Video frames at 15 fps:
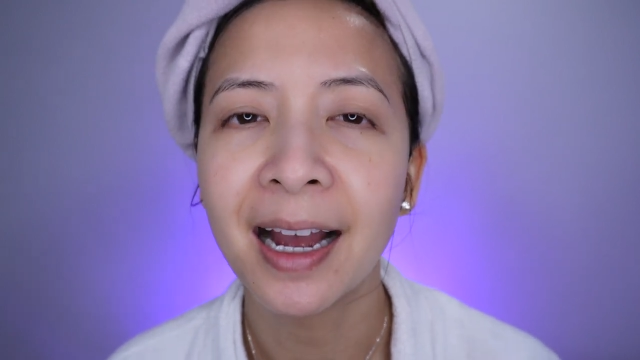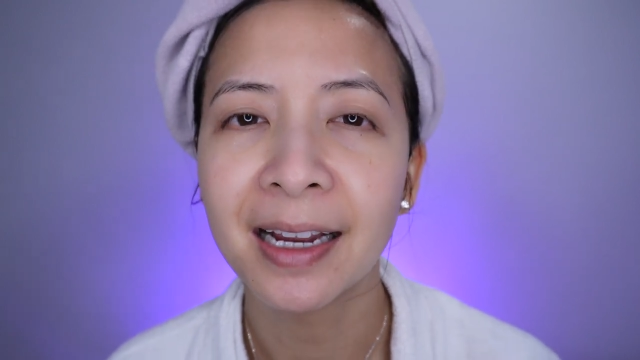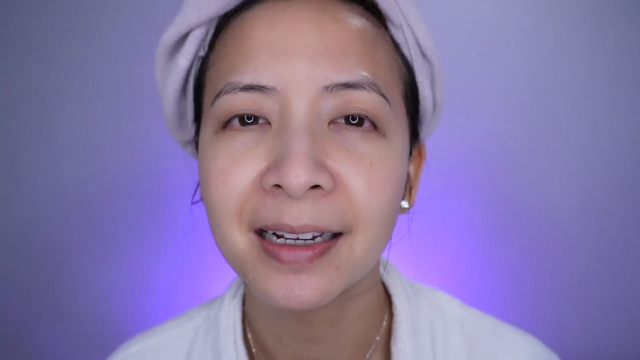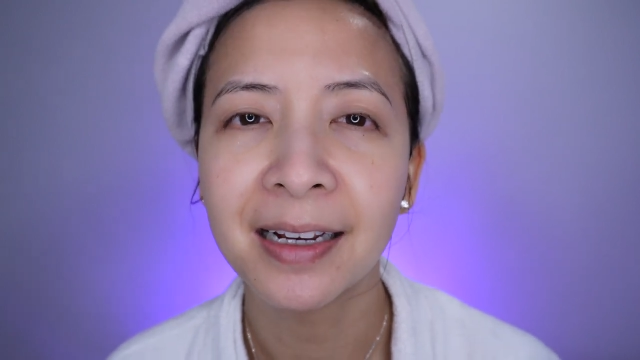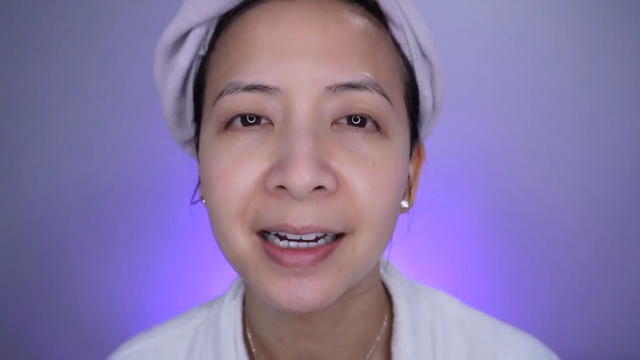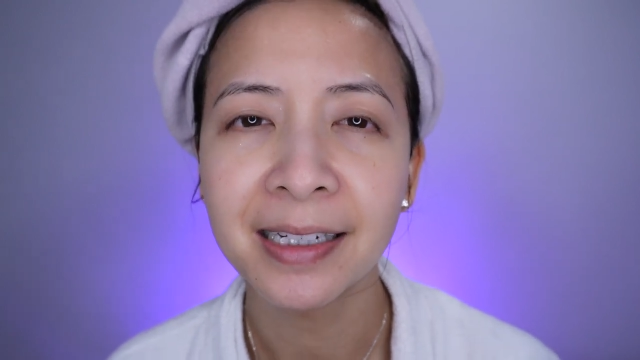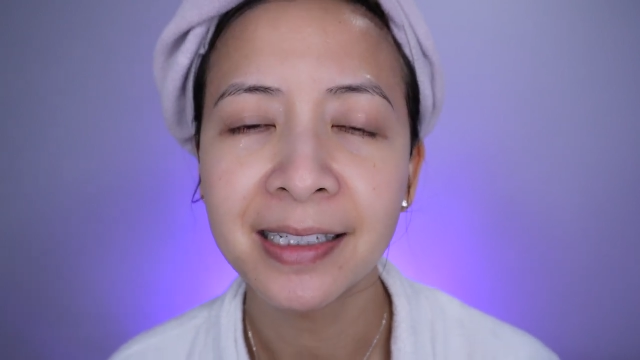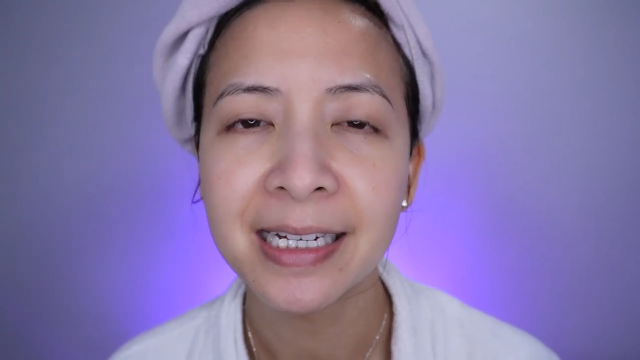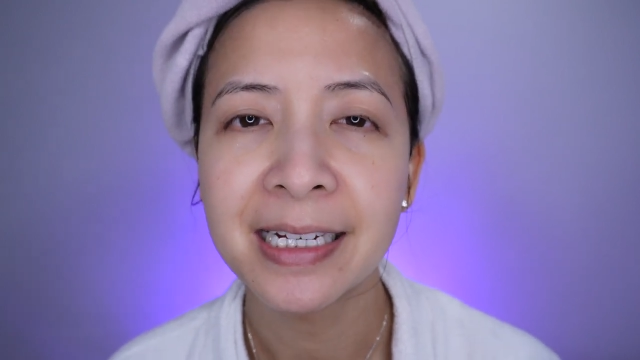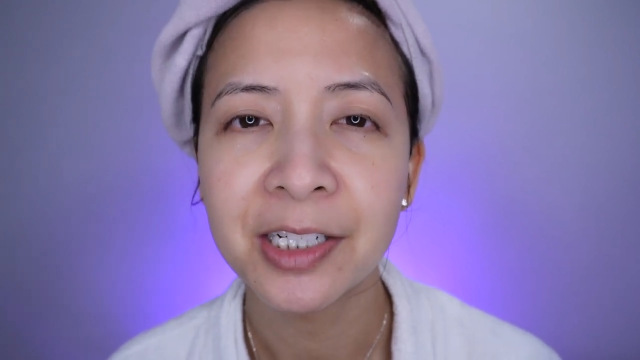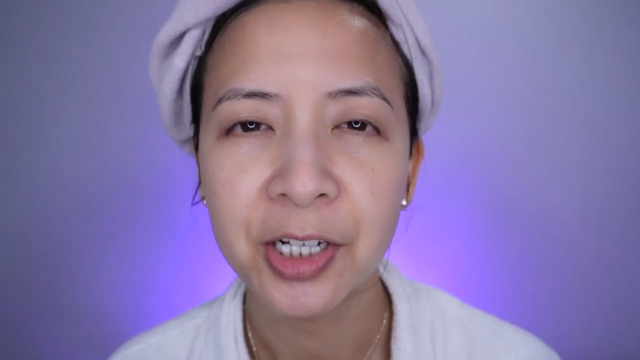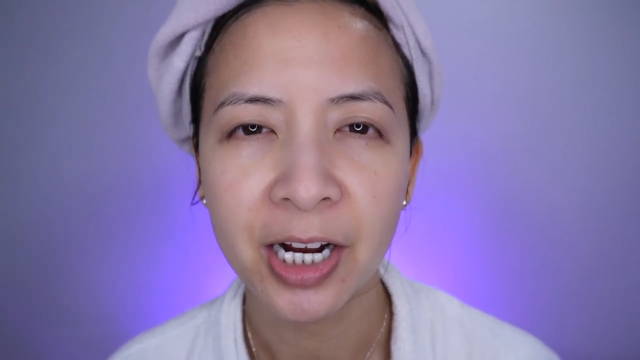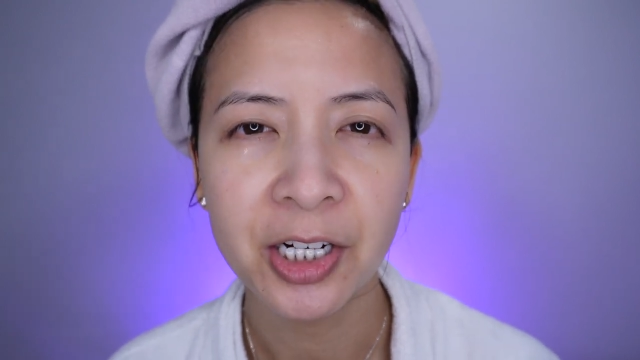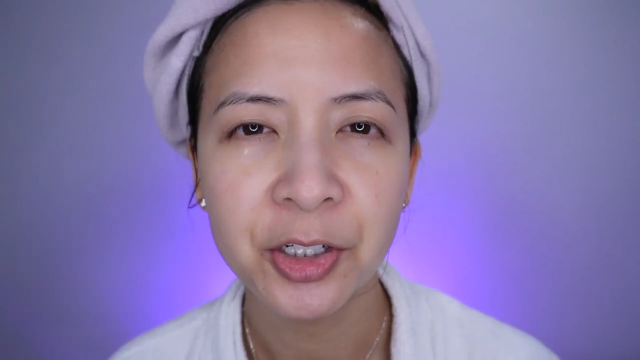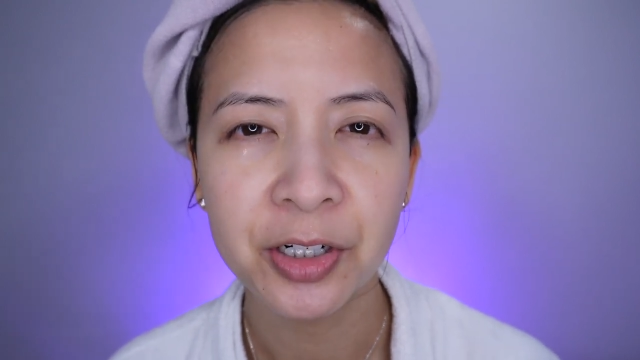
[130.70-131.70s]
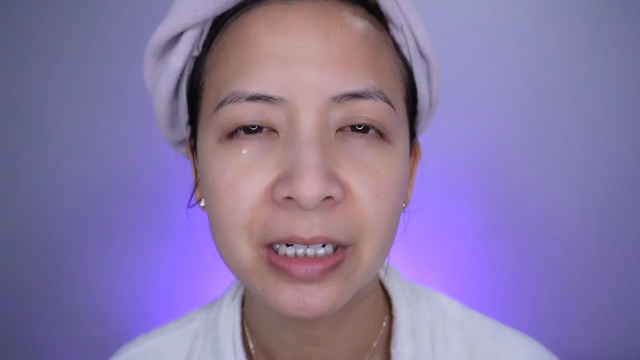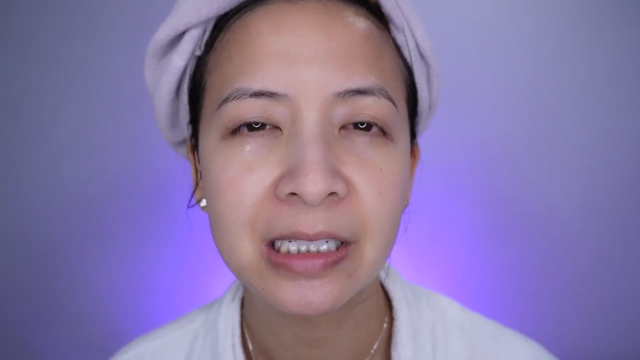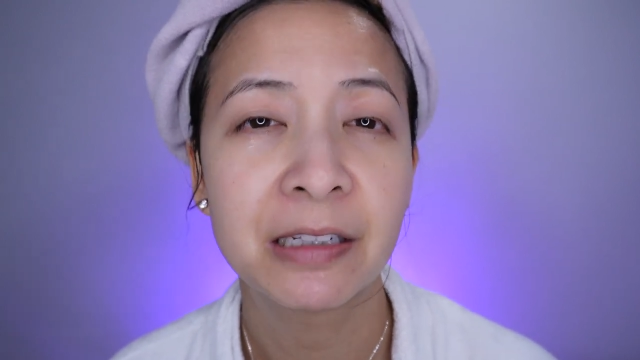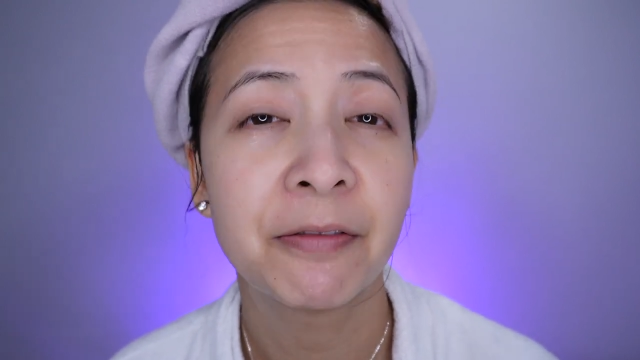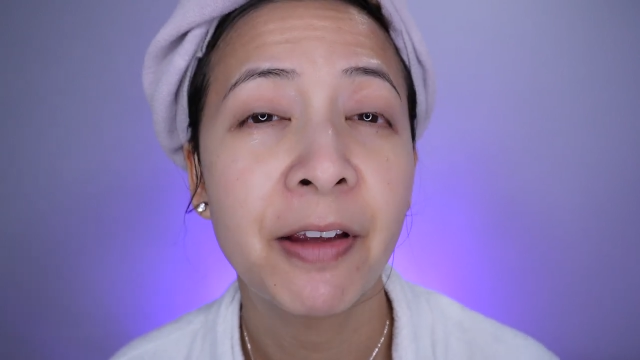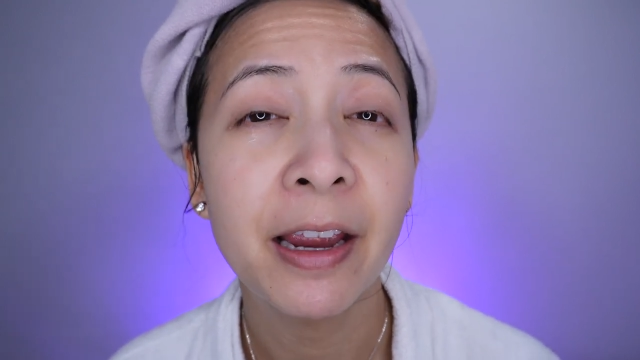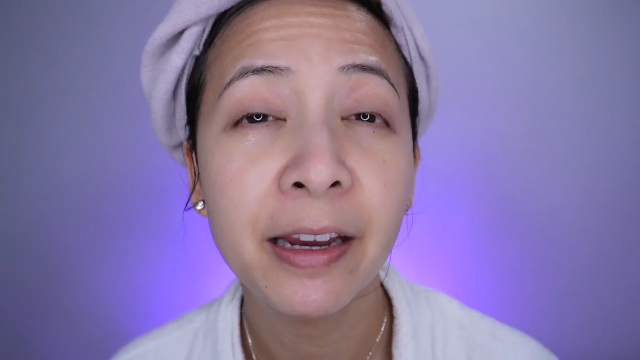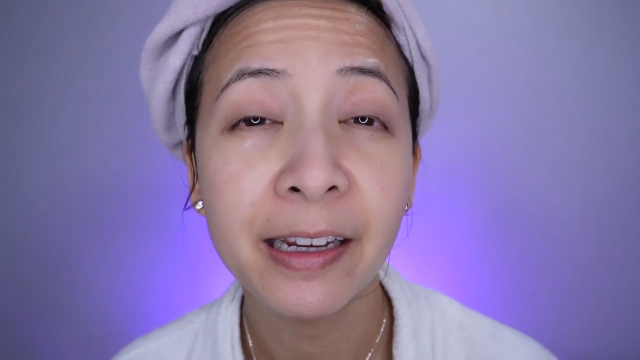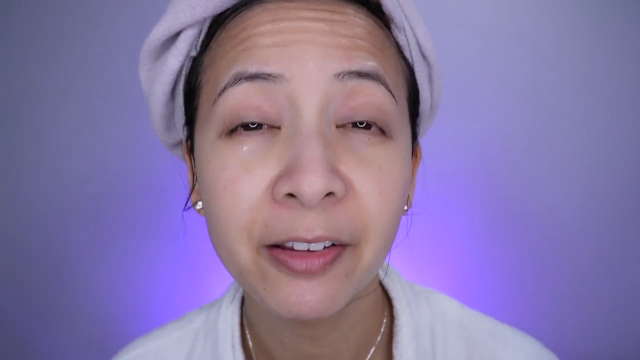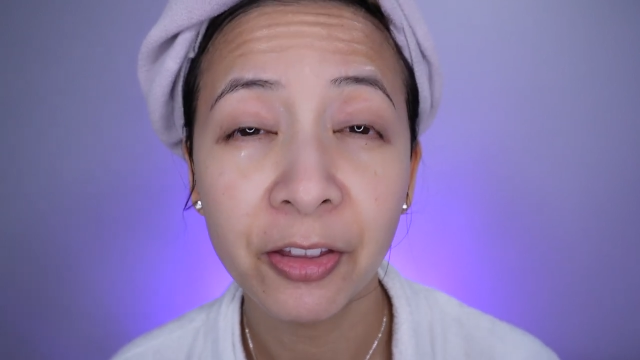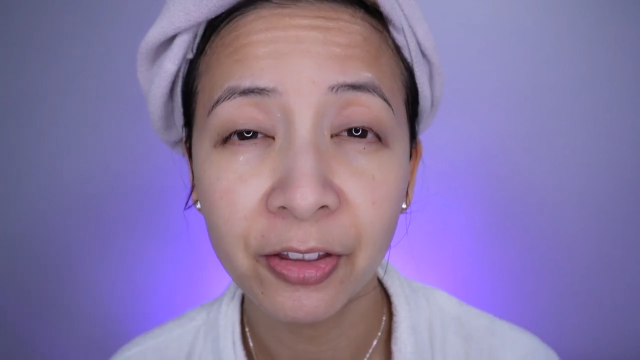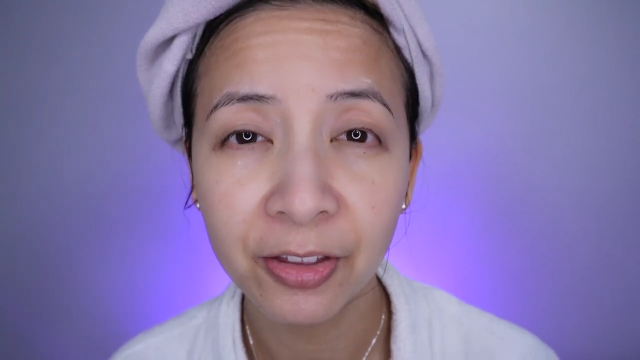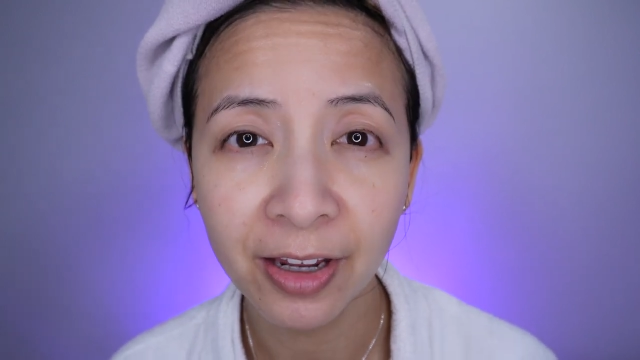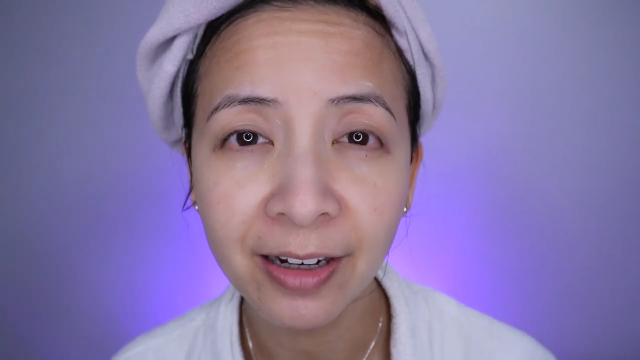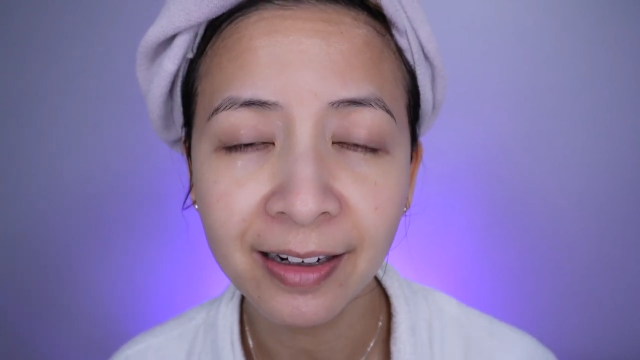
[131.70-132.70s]
I like the texture is very
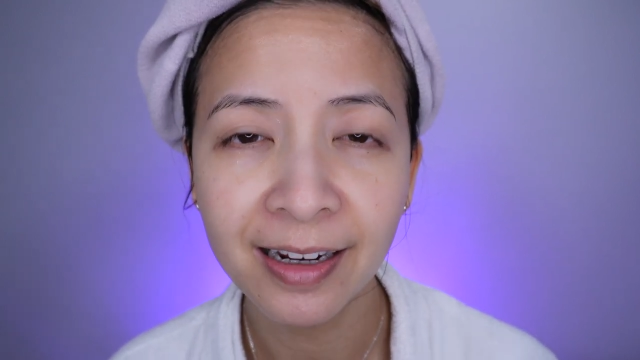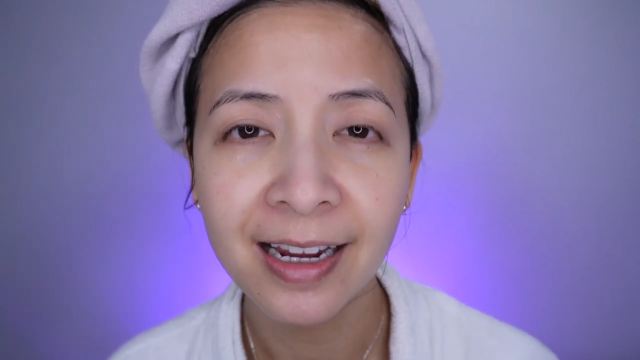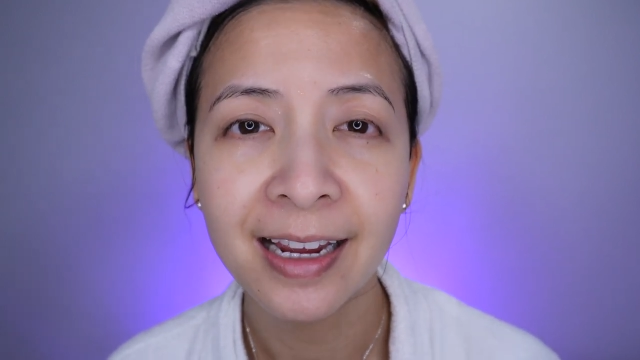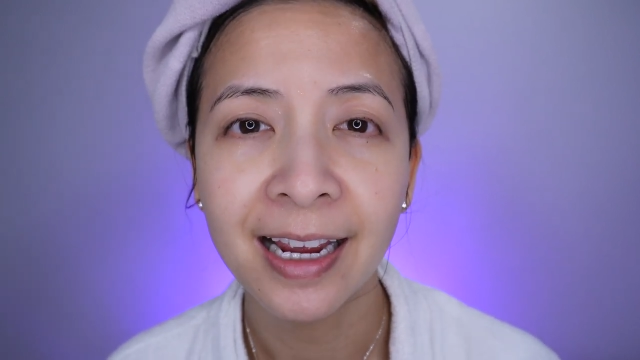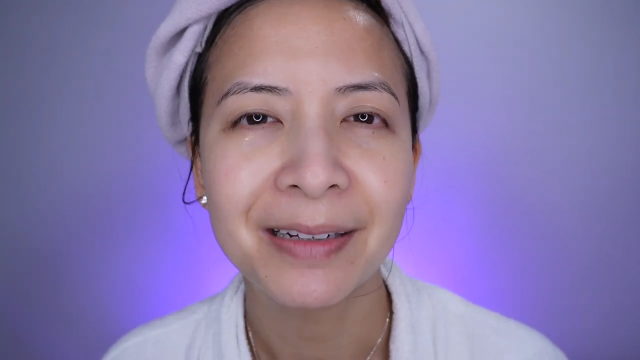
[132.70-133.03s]
thick.